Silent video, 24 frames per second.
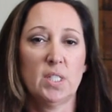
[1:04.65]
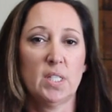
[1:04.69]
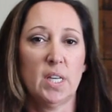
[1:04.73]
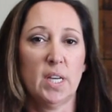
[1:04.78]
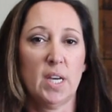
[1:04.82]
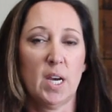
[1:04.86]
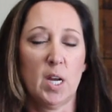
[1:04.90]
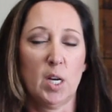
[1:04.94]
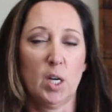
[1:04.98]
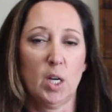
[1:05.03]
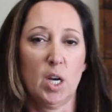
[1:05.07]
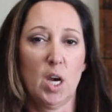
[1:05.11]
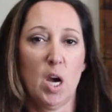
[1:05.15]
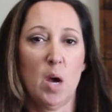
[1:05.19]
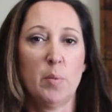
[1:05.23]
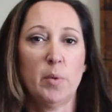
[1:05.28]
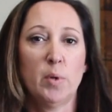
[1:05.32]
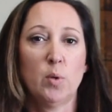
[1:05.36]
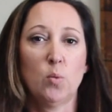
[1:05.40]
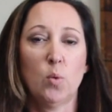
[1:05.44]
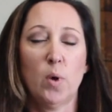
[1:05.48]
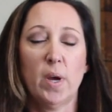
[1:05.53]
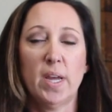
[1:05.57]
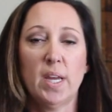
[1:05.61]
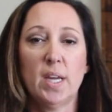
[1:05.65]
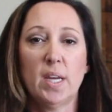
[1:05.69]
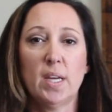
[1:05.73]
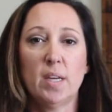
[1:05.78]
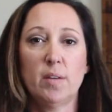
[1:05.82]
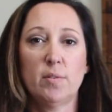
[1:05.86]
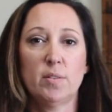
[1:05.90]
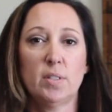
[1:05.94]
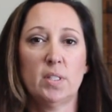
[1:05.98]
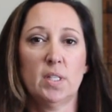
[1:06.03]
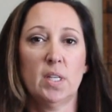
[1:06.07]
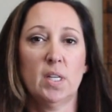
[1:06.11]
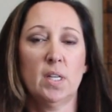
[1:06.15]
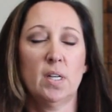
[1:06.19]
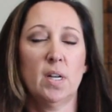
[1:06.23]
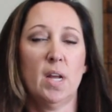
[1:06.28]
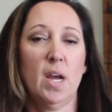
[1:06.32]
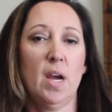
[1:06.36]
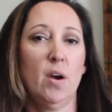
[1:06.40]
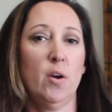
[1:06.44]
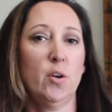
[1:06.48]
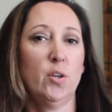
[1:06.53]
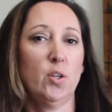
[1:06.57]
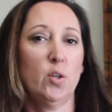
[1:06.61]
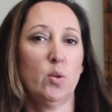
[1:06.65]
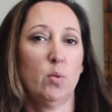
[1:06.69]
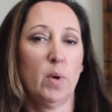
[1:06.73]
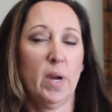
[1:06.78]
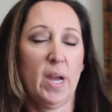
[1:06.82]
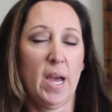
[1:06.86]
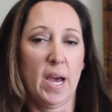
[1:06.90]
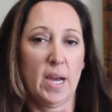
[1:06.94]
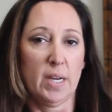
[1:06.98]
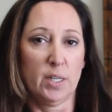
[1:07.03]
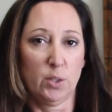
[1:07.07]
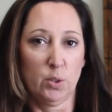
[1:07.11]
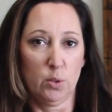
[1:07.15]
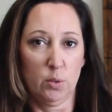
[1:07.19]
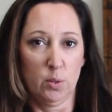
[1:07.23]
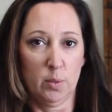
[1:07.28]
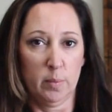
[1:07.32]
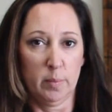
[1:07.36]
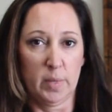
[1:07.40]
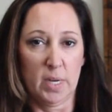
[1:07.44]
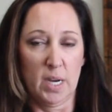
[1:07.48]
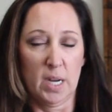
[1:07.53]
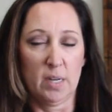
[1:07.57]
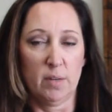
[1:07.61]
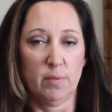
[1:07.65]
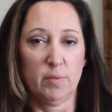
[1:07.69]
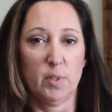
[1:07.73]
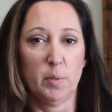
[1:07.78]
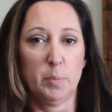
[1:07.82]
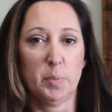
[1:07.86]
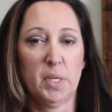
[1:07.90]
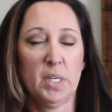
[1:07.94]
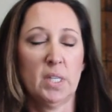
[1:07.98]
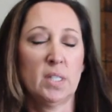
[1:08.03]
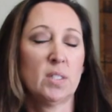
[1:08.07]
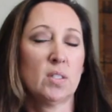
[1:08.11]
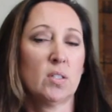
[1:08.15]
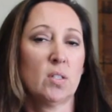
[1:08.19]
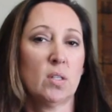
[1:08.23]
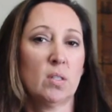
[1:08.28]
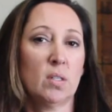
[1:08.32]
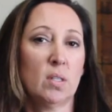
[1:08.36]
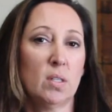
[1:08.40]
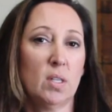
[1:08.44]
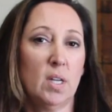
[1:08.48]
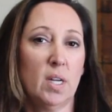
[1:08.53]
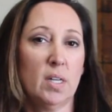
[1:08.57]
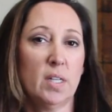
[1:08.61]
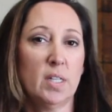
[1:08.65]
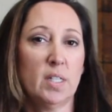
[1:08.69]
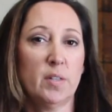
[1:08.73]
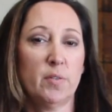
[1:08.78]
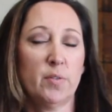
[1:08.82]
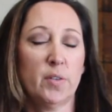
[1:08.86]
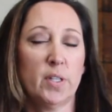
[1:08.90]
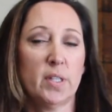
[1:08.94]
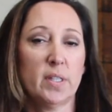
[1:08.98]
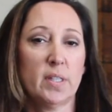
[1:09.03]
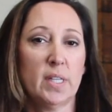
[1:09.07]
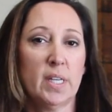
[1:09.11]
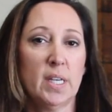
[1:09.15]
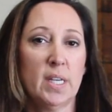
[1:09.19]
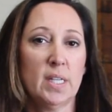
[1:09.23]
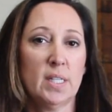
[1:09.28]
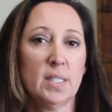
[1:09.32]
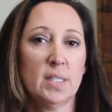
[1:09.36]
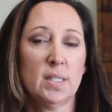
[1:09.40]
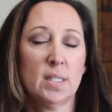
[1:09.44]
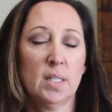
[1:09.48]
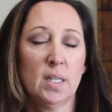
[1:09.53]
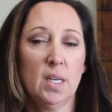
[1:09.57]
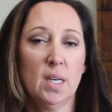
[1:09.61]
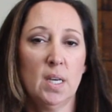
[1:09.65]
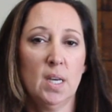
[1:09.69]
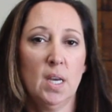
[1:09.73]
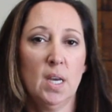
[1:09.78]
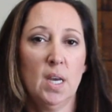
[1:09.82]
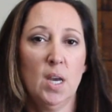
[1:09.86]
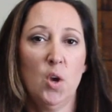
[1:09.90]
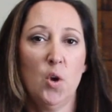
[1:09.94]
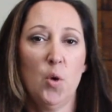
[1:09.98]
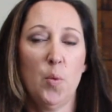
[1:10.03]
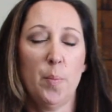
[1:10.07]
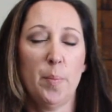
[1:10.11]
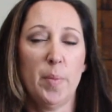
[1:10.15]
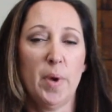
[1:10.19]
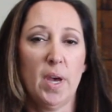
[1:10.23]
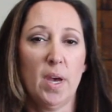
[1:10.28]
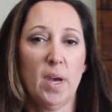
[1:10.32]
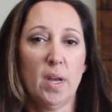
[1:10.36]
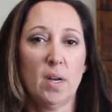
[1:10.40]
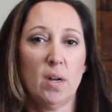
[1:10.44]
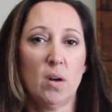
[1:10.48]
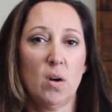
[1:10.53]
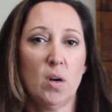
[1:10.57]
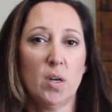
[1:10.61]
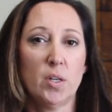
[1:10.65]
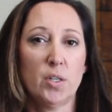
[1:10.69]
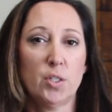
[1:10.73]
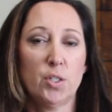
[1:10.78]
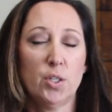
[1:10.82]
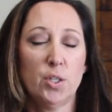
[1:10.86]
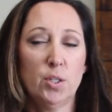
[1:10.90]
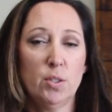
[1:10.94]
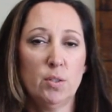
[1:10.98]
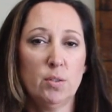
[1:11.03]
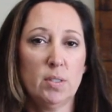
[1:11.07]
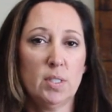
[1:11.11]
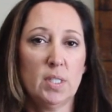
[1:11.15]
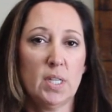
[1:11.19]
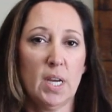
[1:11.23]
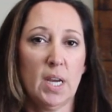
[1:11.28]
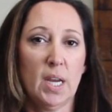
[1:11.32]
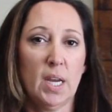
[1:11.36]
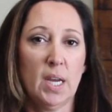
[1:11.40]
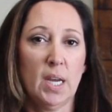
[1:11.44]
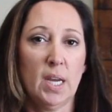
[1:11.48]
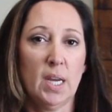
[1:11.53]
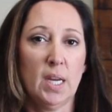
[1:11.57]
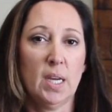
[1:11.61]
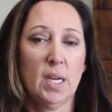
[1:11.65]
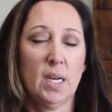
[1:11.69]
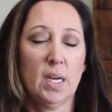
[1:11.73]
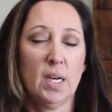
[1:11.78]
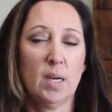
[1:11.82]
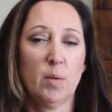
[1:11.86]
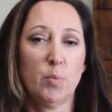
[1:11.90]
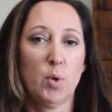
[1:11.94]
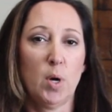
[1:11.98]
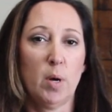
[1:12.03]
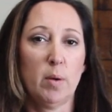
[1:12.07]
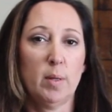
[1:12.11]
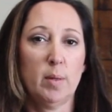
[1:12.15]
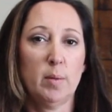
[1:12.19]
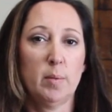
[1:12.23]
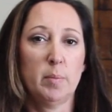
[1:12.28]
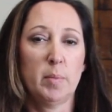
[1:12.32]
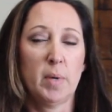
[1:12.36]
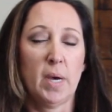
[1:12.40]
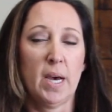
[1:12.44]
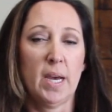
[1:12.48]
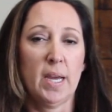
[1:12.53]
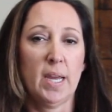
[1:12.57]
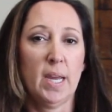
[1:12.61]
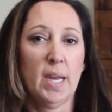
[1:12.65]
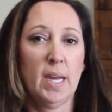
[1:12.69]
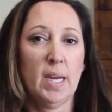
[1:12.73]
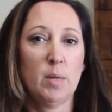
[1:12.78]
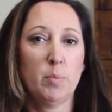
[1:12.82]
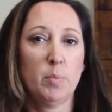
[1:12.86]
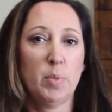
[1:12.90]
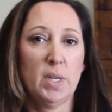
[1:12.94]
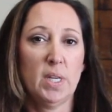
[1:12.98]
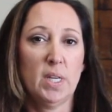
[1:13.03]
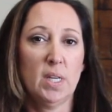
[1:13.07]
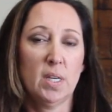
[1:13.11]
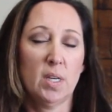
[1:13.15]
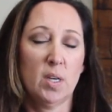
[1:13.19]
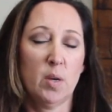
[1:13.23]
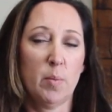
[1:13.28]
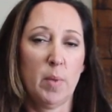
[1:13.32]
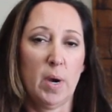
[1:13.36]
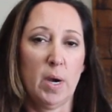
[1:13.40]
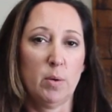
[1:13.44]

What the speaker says: They kind of come in waves, and how you react to them kind of depends on a lot of different things. But on Tuesday, probably by 8 p.m.